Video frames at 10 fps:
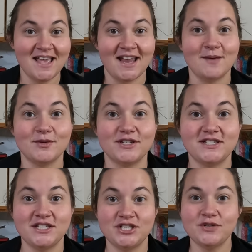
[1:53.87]
and I'm gonna
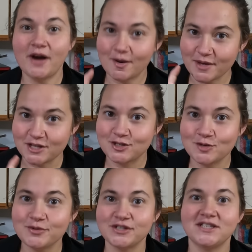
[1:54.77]
teach you how to make
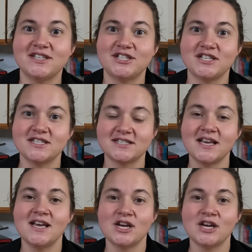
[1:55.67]
super delicious